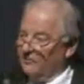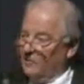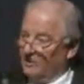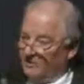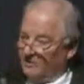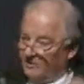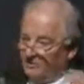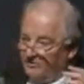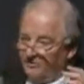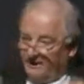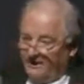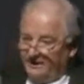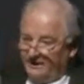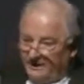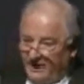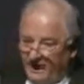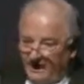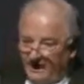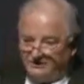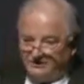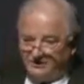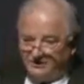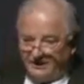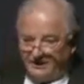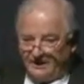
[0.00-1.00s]
one could be a
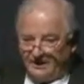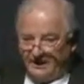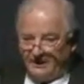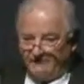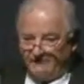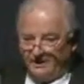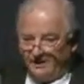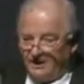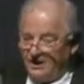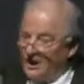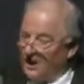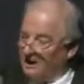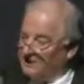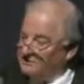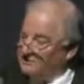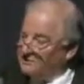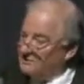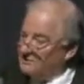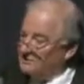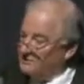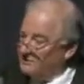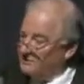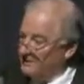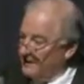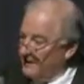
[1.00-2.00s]
Nazi and have a
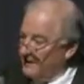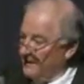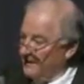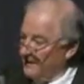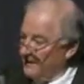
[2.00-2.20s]
conscience.